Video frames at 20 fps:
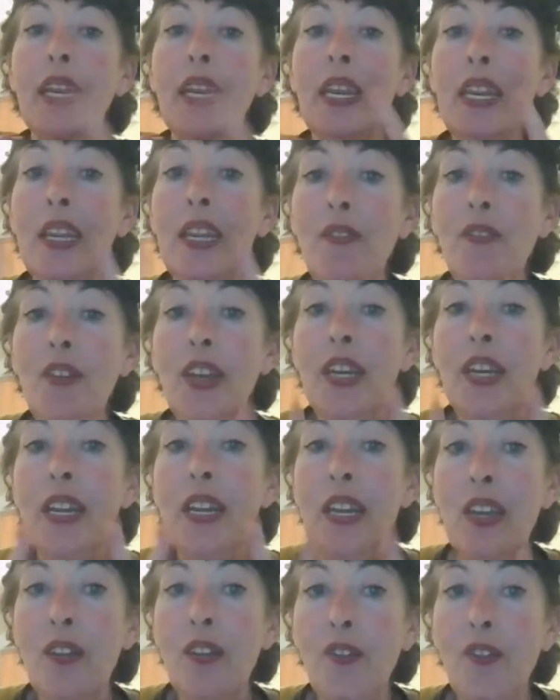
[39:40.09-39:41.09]
even
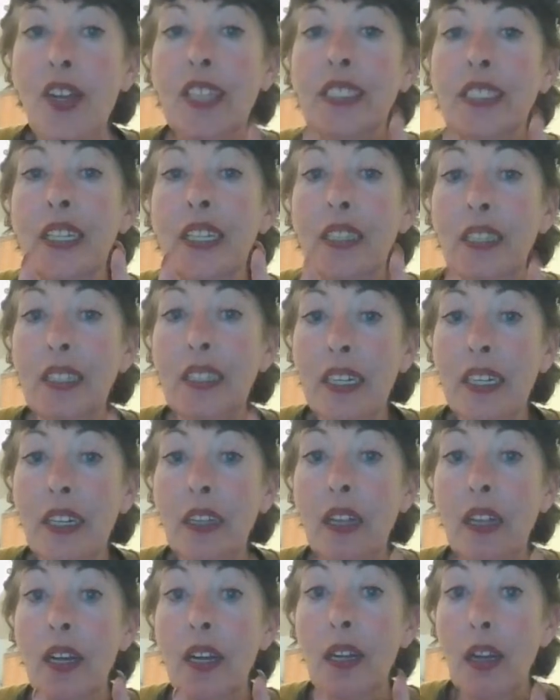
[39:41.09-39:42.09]
if it's a
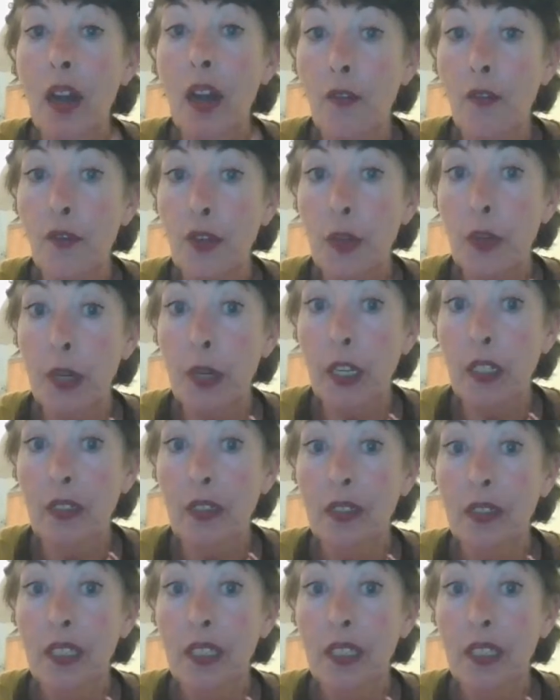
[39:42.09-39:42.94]
little uncomfortable.